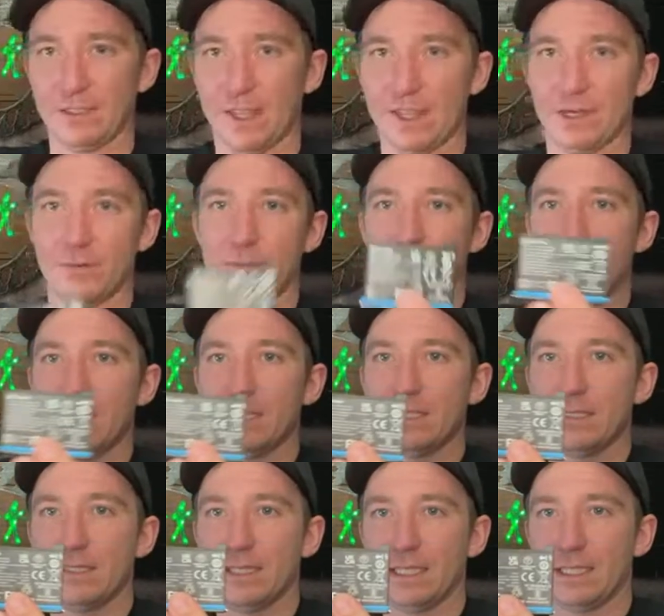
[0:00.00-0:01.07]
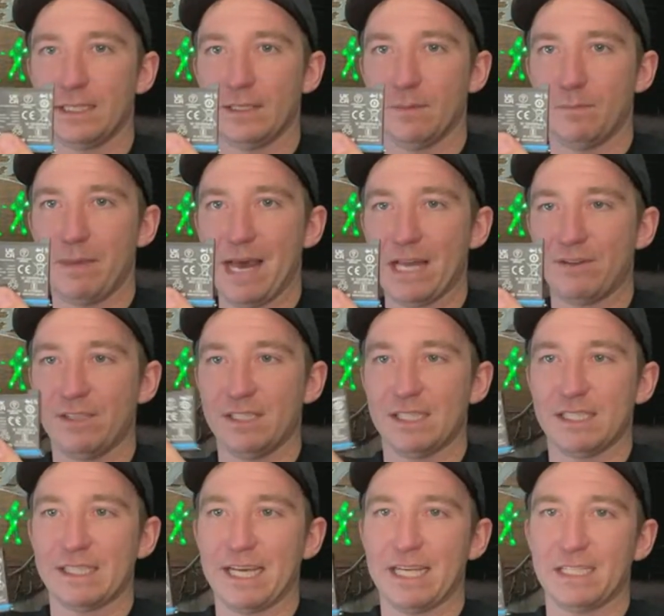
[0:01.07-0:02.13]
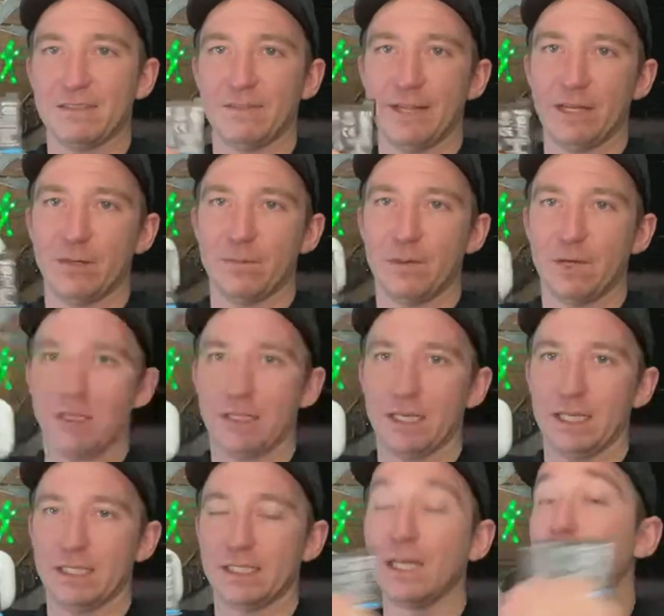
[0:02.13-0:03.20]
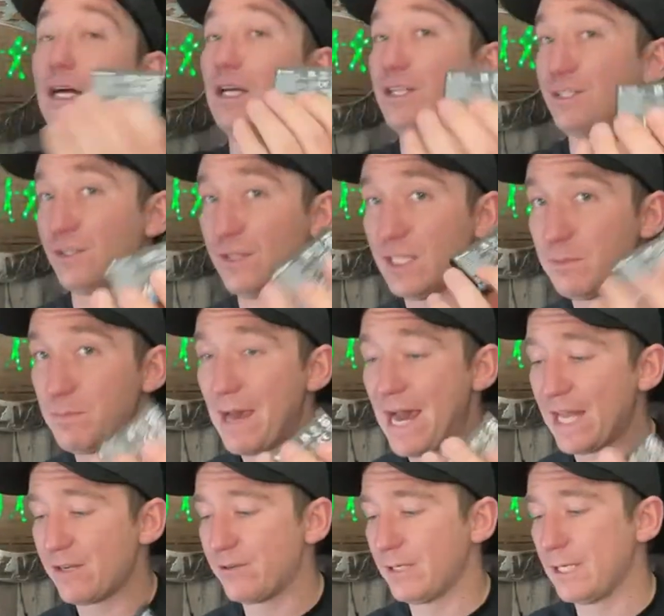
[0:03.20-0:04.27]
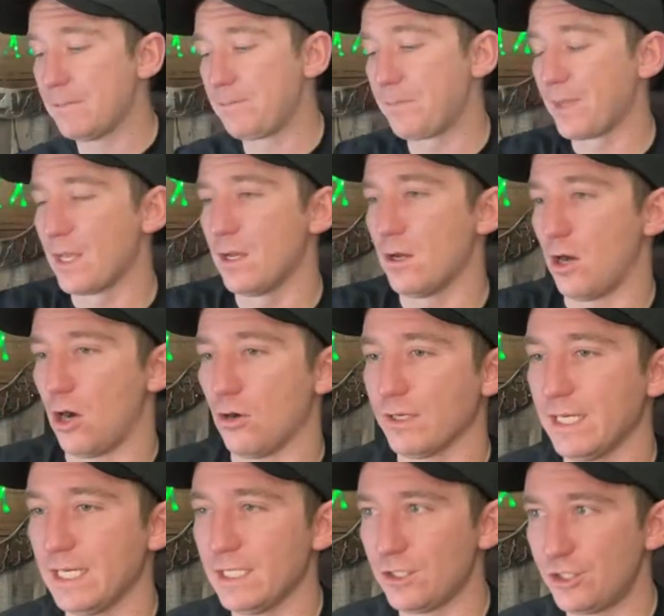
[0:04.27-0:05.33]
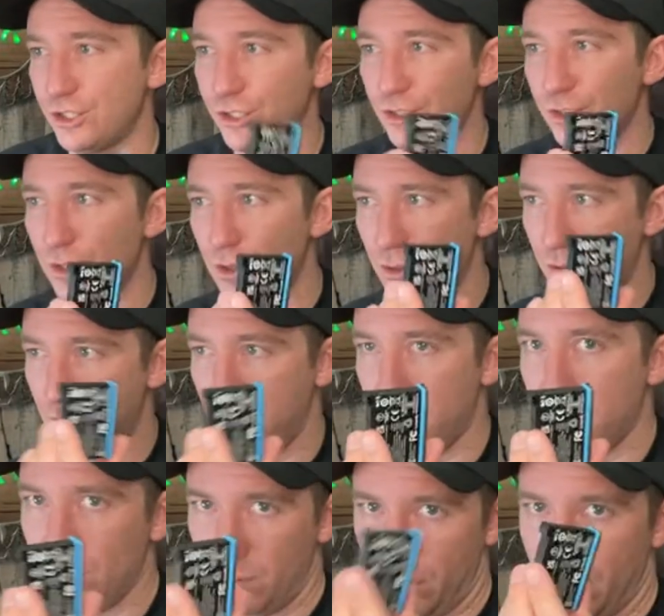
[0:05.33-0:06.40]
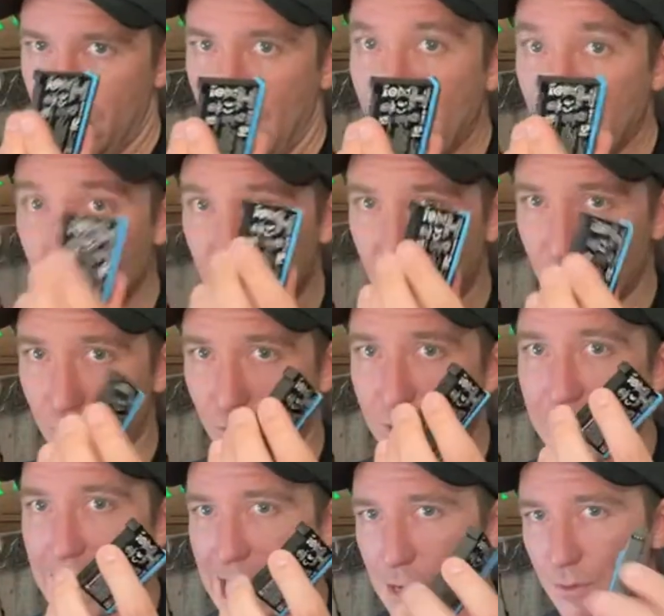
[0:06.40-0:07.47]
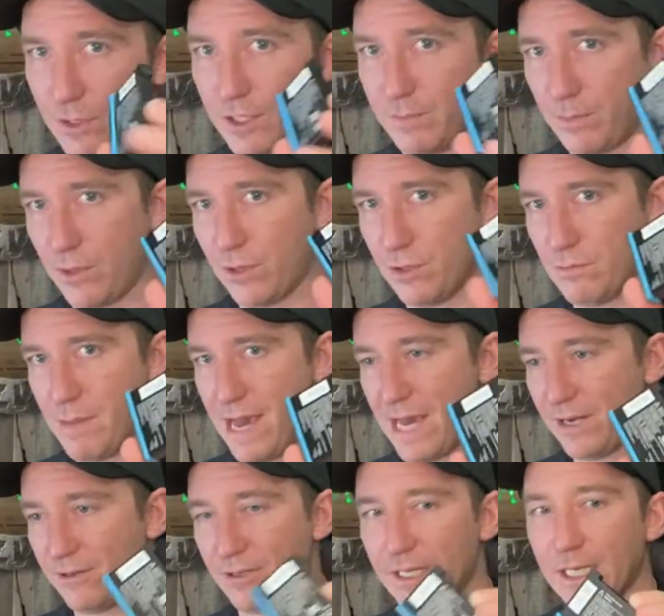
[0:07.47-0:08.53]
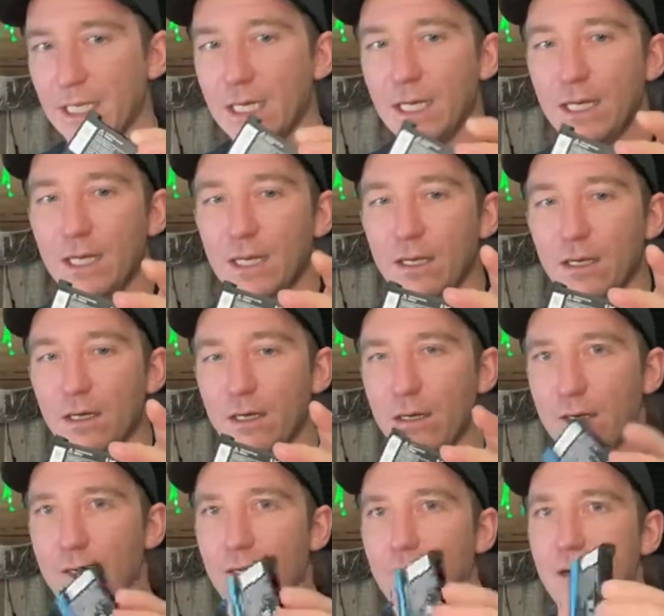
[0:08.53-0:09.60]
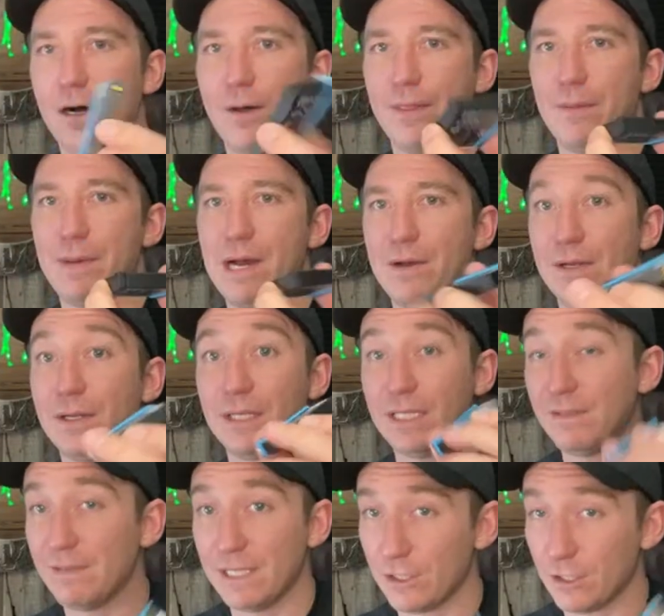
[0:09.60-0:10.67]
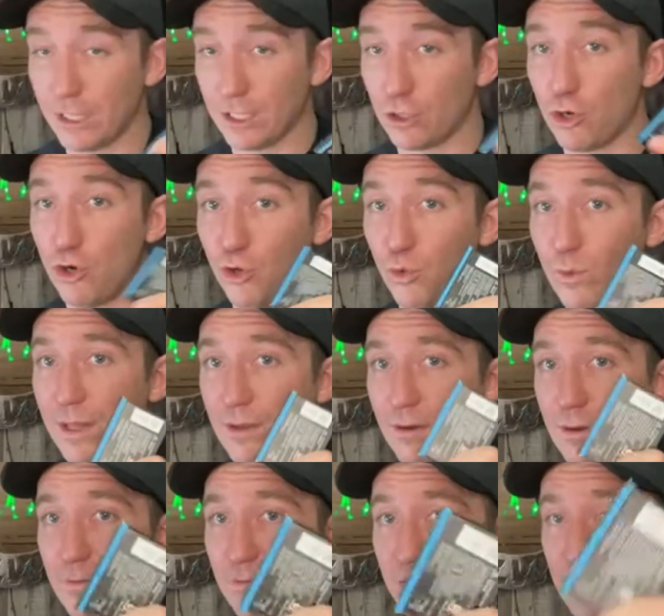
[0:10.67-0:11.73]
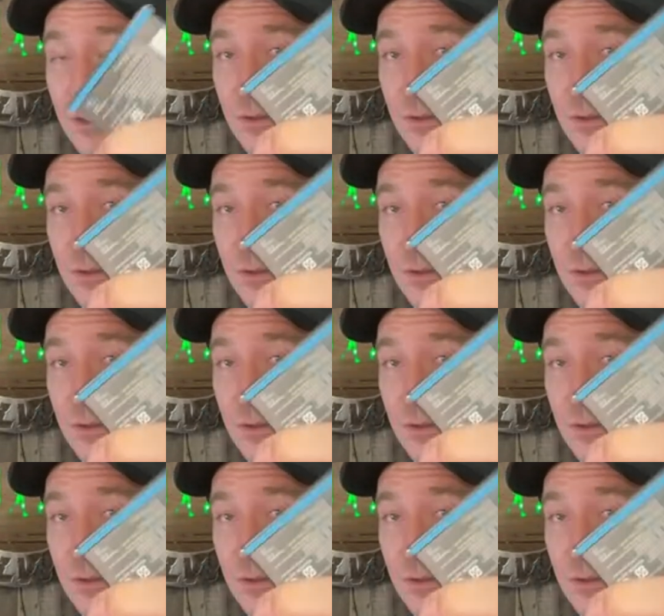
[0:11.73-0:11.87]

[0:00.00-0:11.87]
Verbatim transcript: AirPods. Like the battery is the size of AirPod case. So this battery, I'll get almost three hours per battery uh, on the mountain, even in like cold weather. Almost,